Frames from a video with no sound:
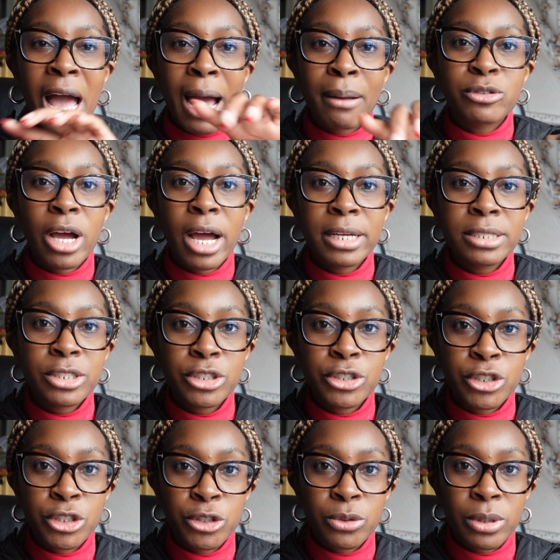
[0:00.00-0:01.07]
I'm trying to
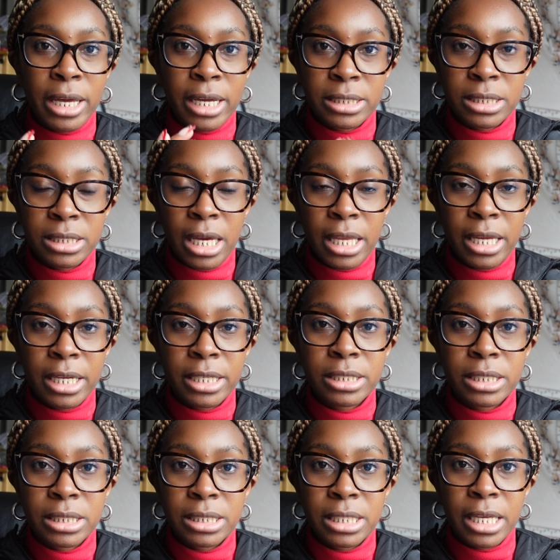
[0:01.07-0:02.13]
do like a study
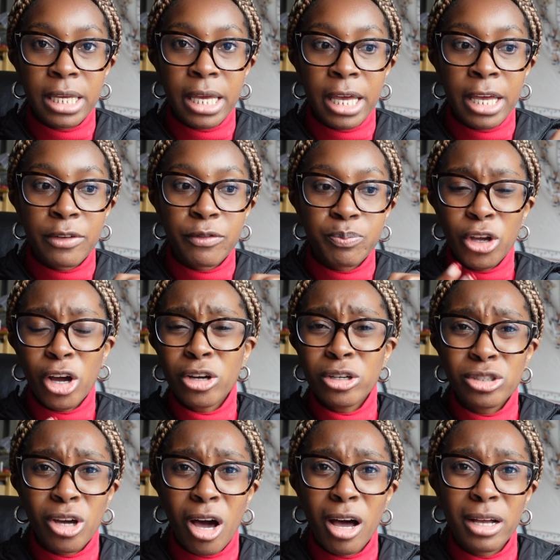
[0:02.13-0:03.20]
to see if young
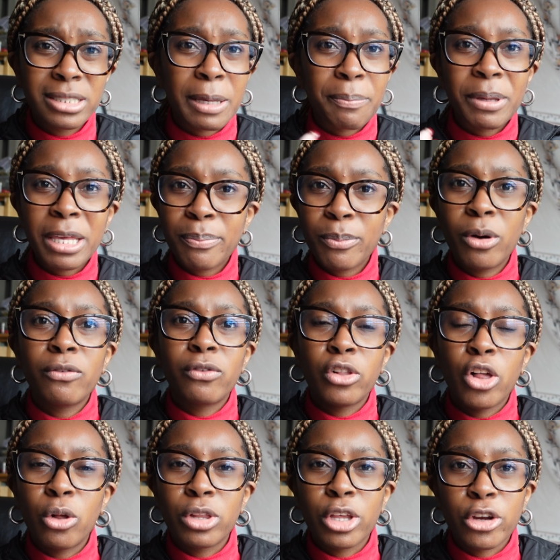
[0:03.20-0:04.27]
adults like people of
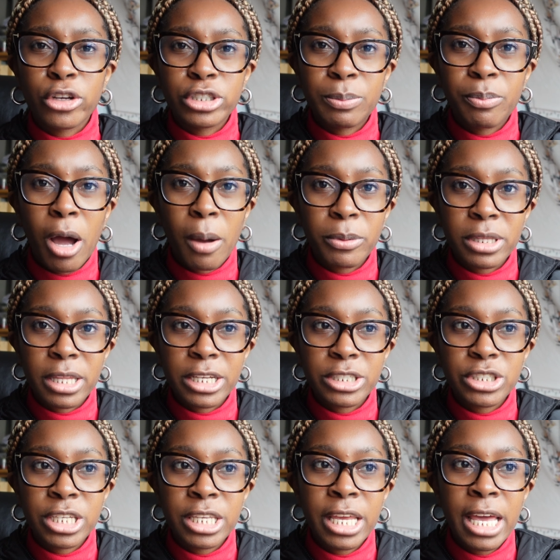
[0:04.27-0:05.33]
low literacy
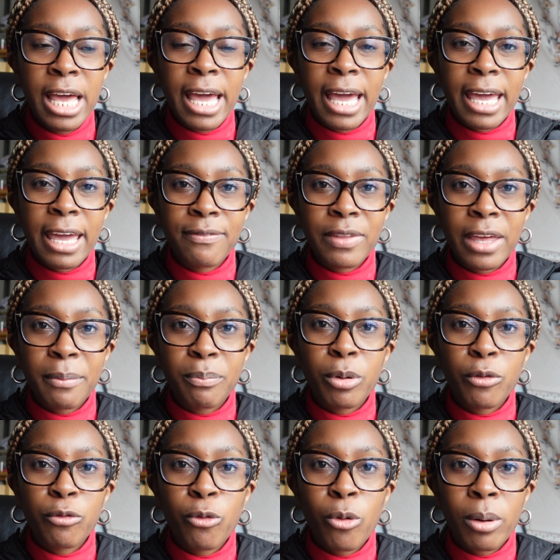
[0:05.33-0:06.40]
population if they
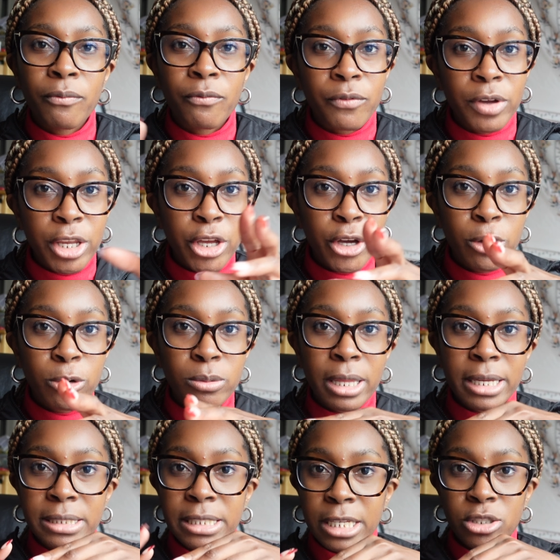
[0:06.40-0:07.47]
perform video
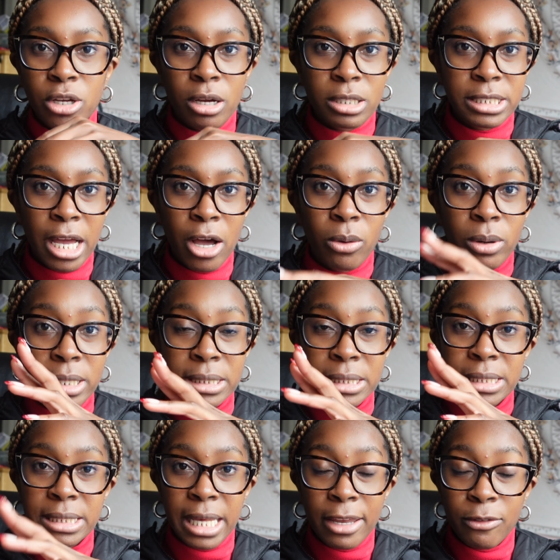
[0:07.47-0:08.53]
like TikTok style
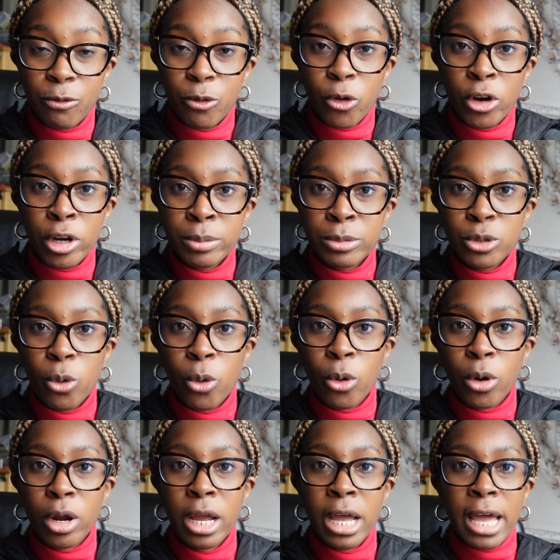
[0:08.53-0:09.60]
consent forms
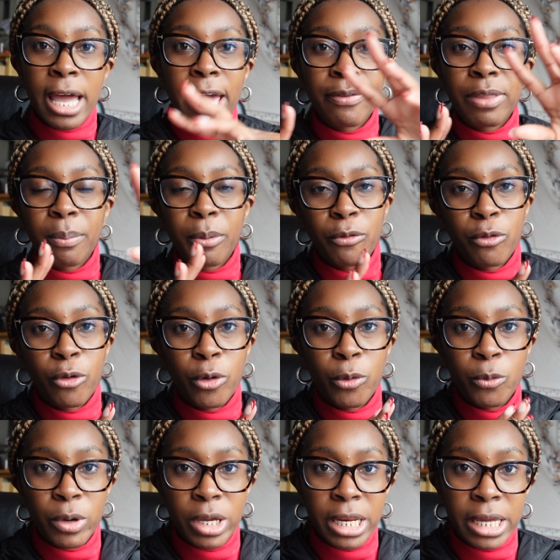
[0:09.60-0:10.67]
or if they prefer
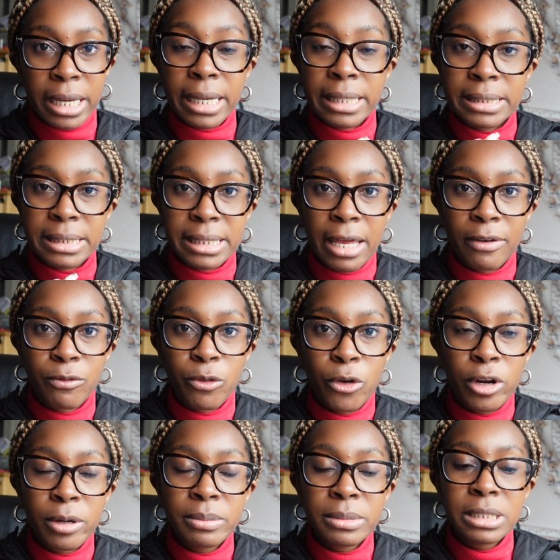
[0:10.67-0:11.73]
written consent
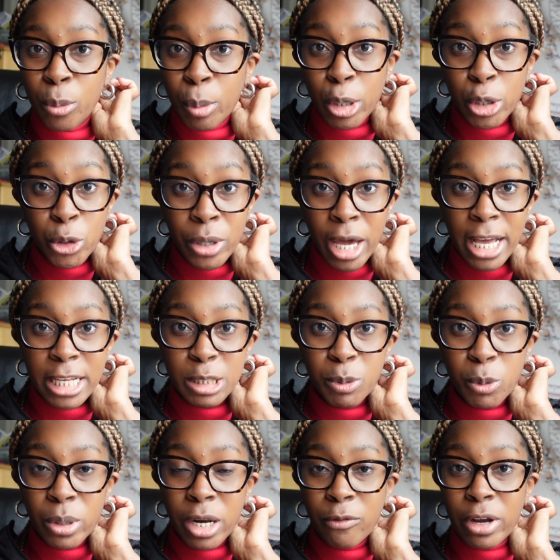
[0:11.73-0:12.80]
forms. No, about you guys,
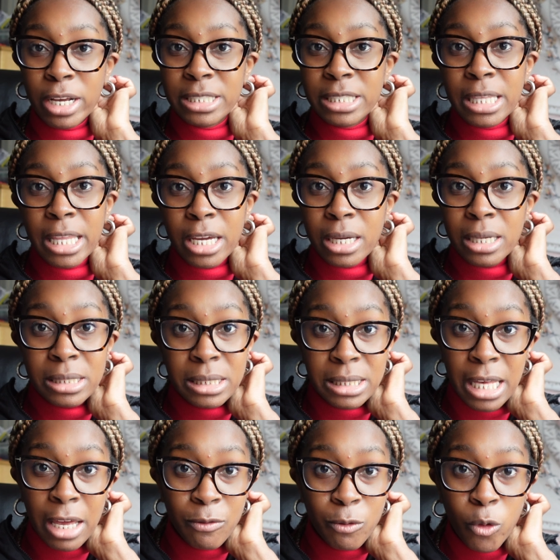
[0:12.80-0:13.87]
but whenever I see like a
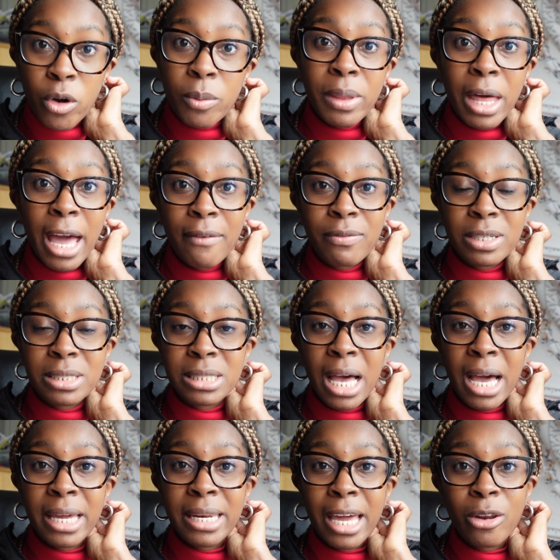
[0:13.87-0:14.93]
consent form that I have to
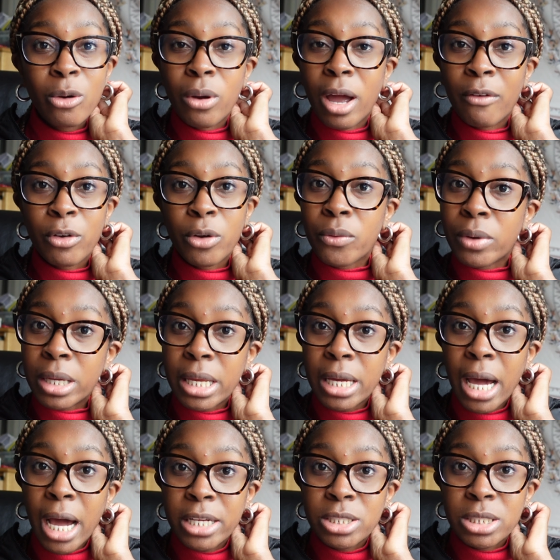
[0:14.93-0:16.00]
sign, I don't ever read
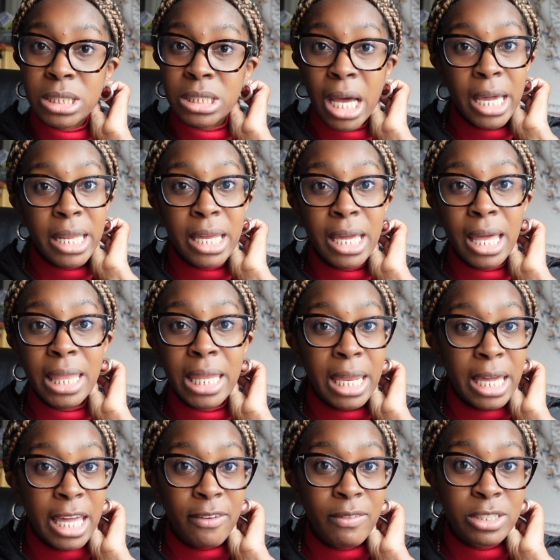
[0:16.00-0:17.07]
it. I just sign it and then
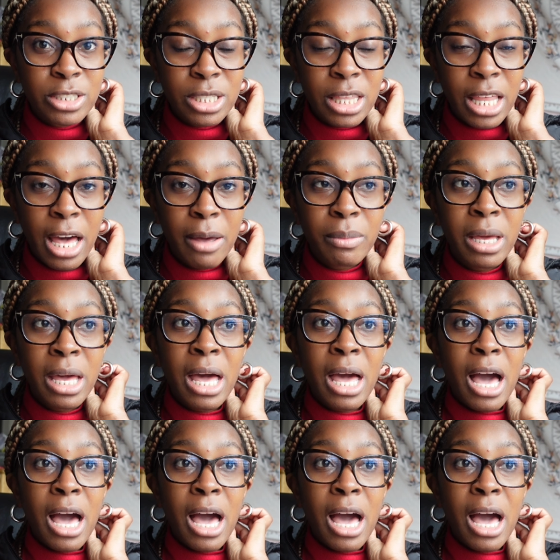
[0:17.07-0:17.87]
I give it to them.